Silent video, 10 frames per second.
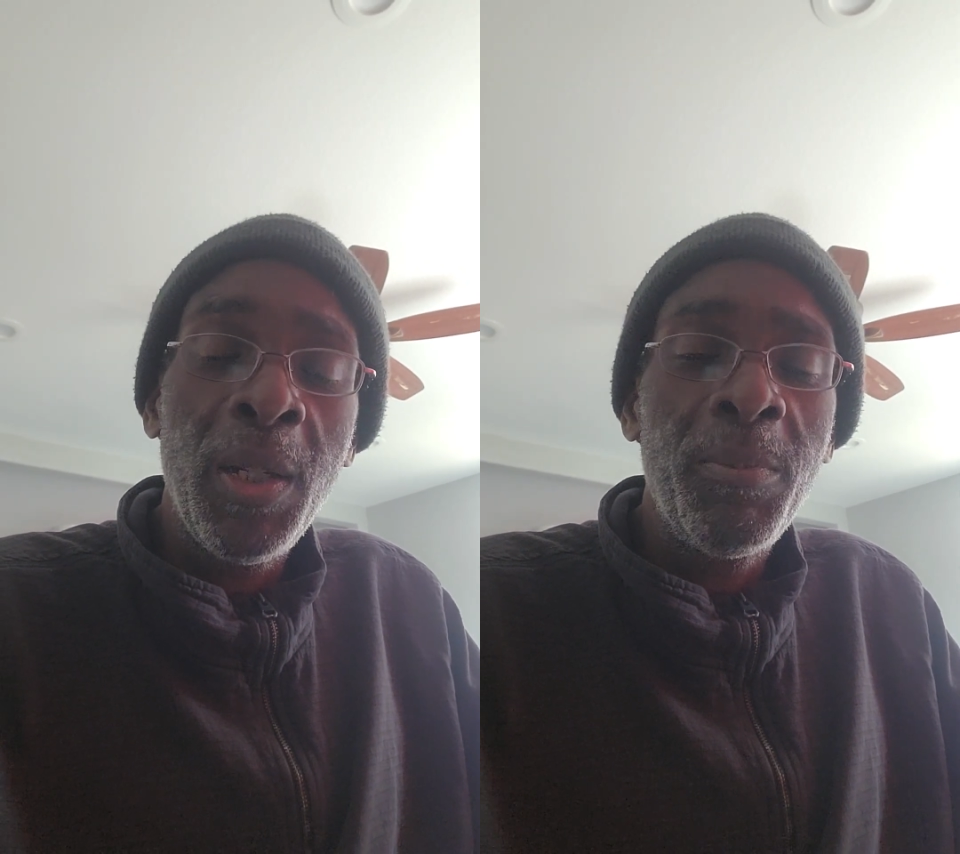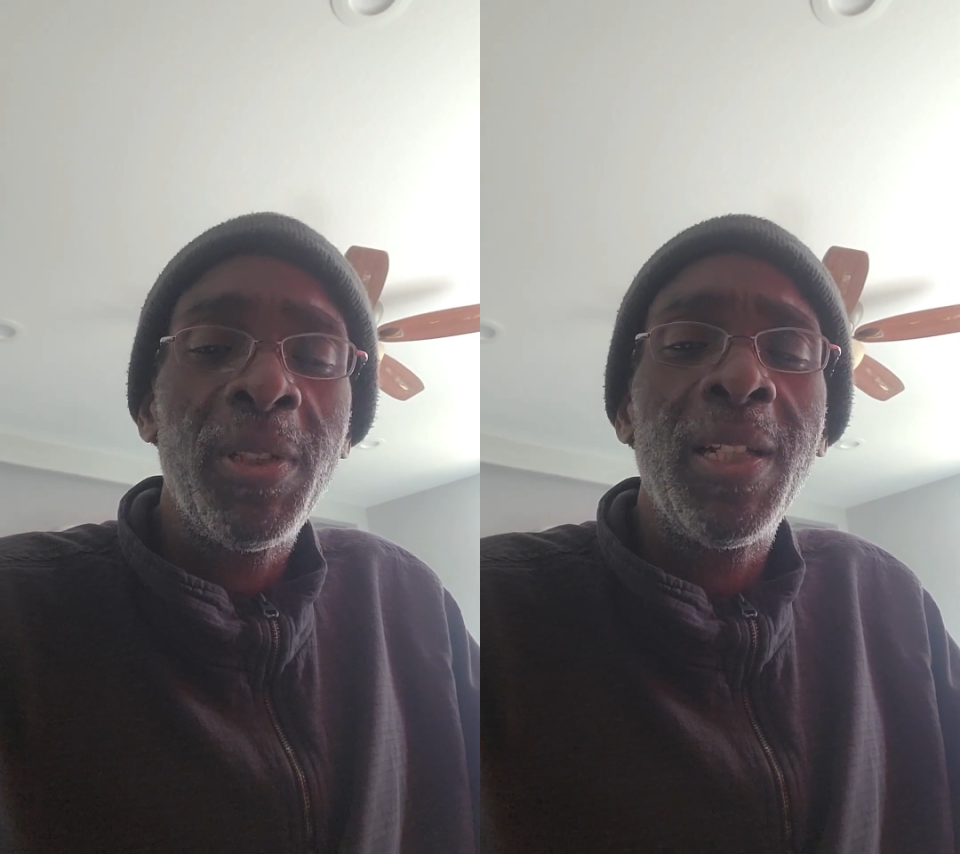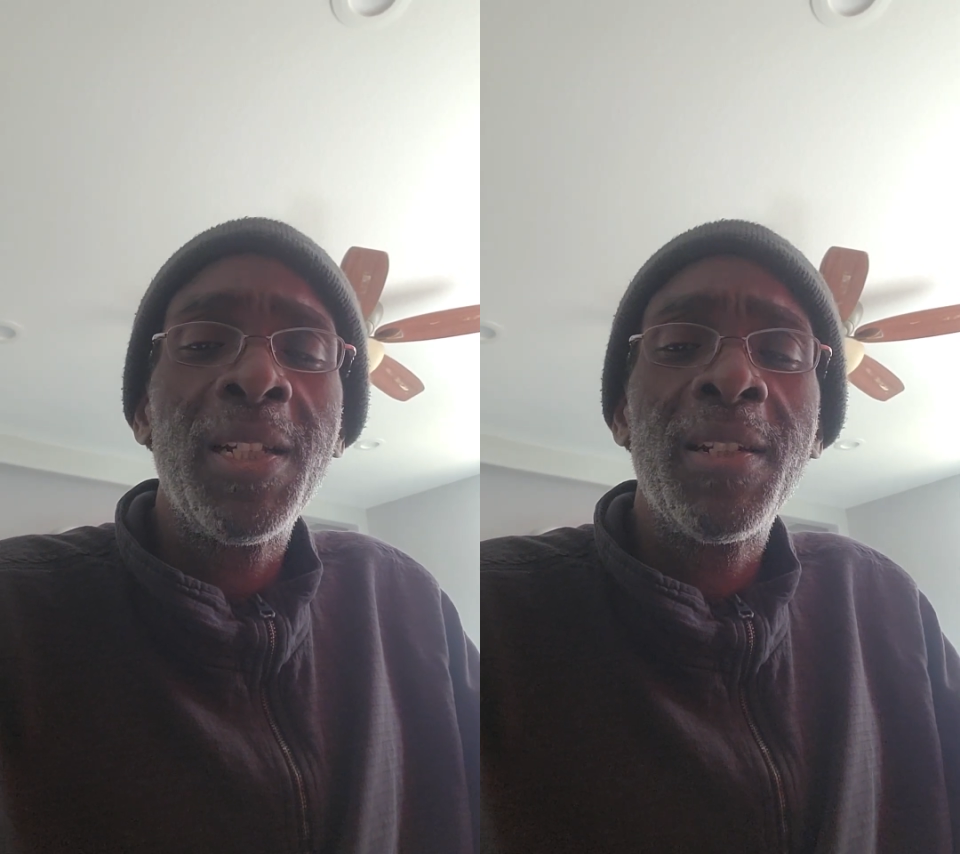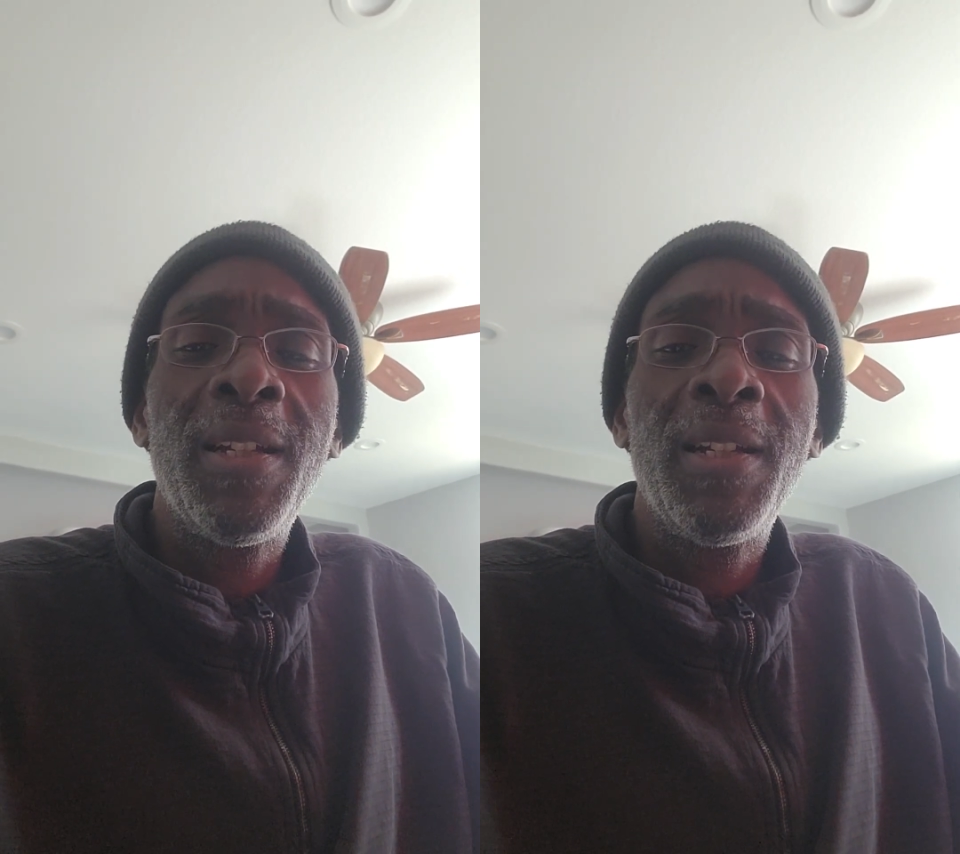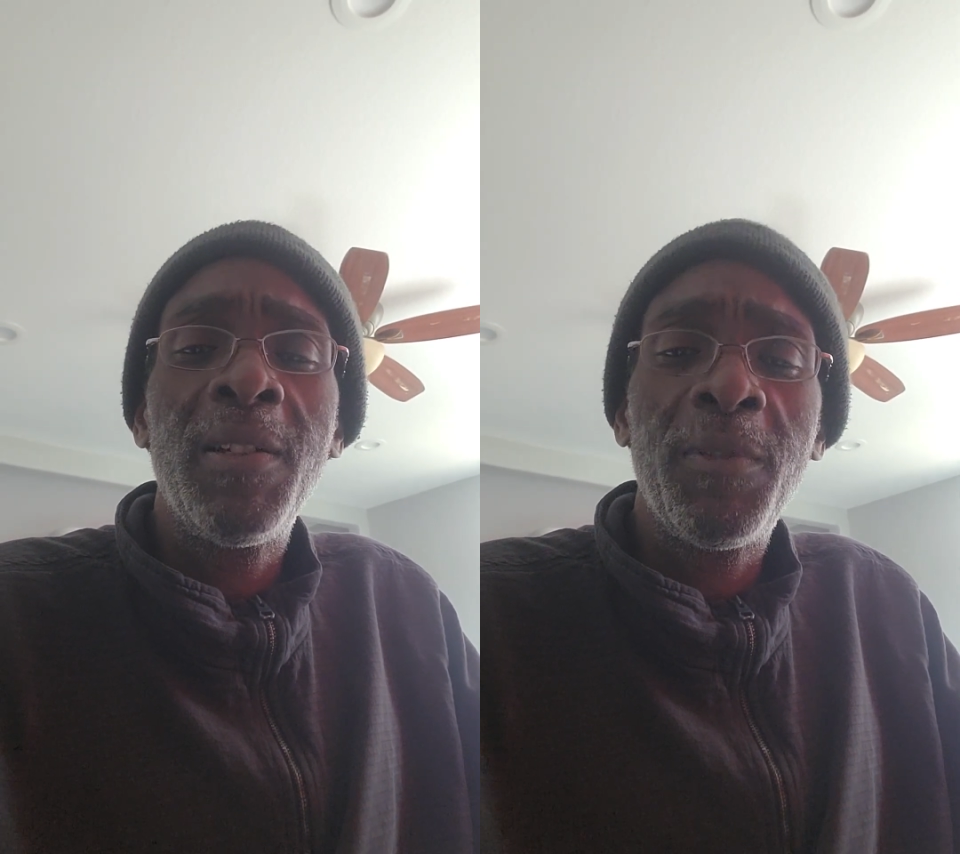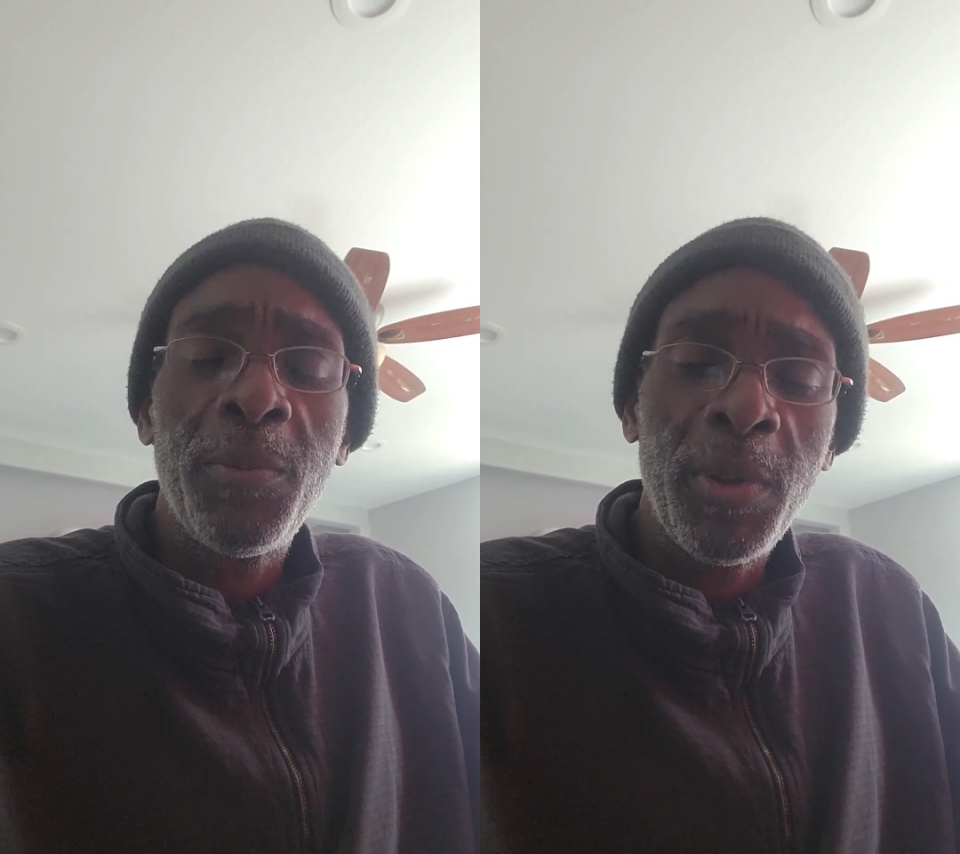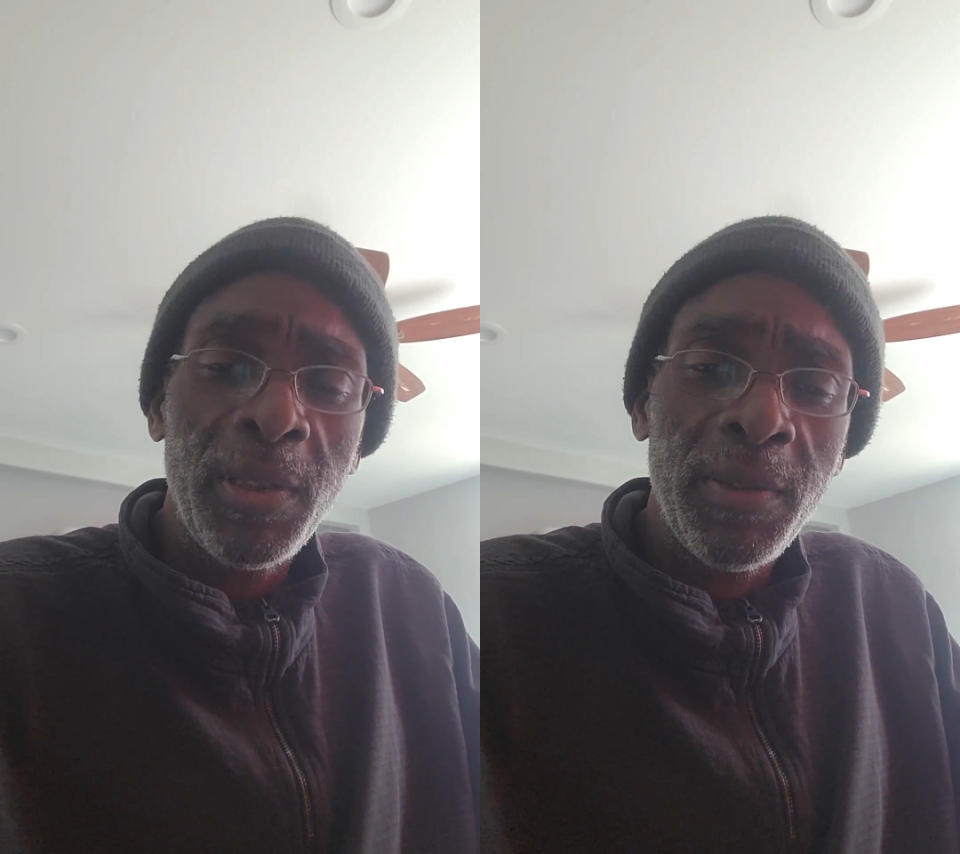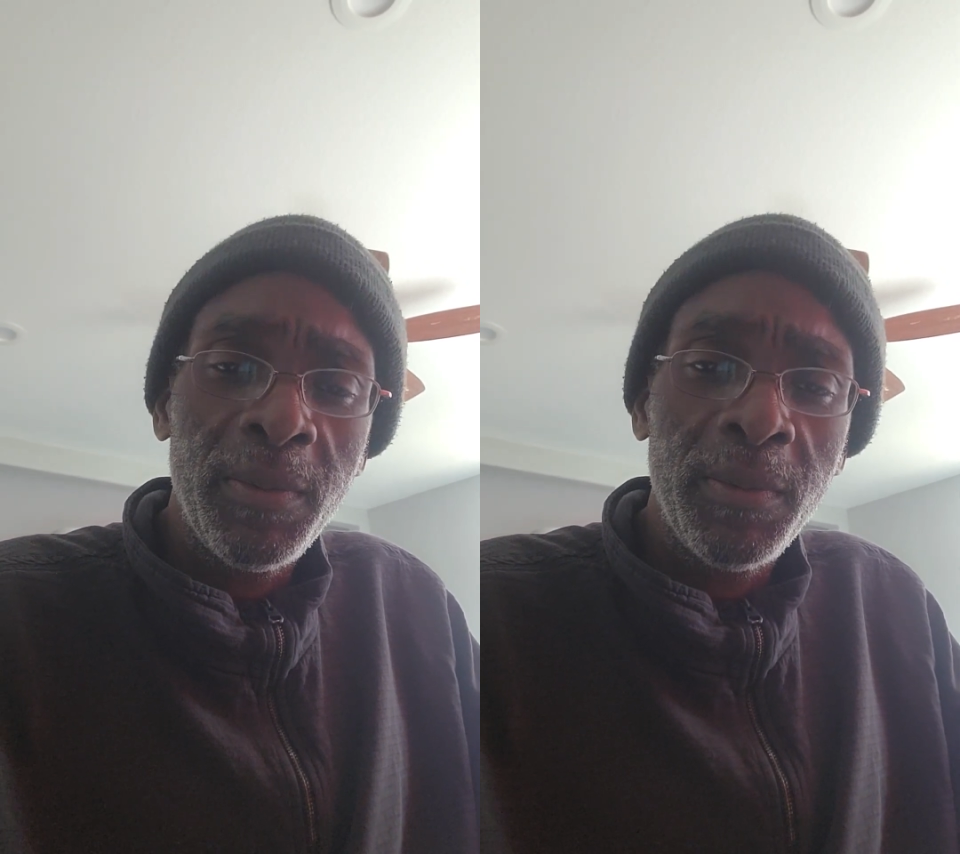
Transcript: But that's not everyone.